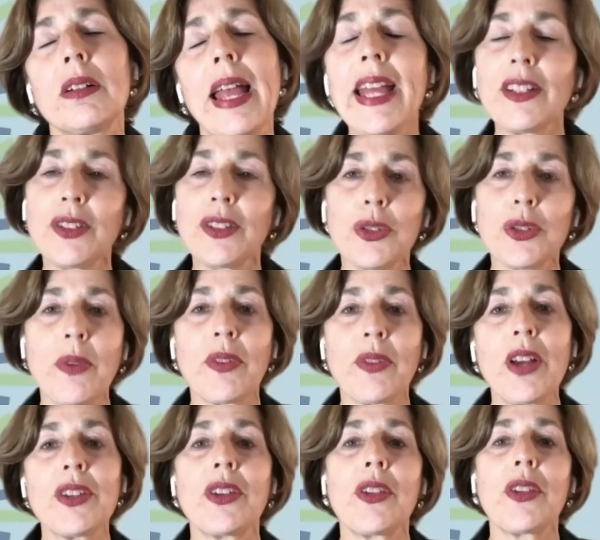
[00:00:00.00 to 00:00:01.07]
answers we've
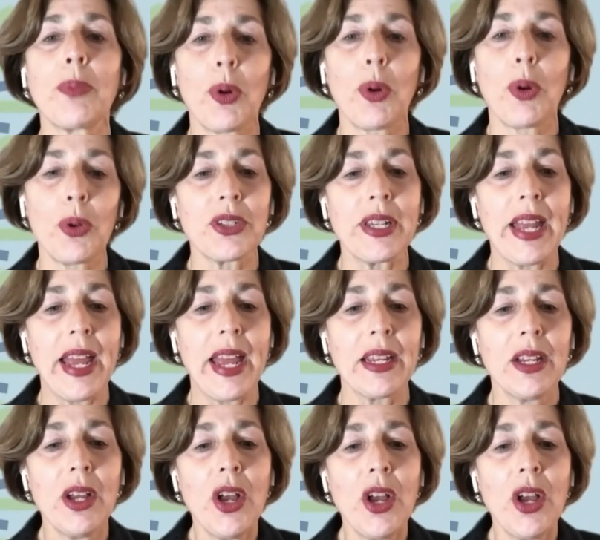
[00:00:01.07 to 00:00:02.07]
gotten to the polls today.